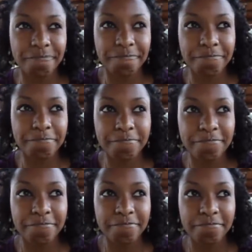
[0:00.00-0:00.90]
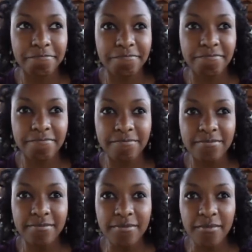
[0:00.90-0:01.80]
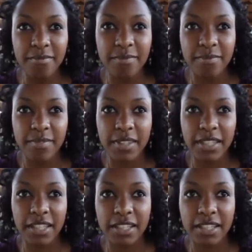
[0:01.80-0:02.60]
(silence)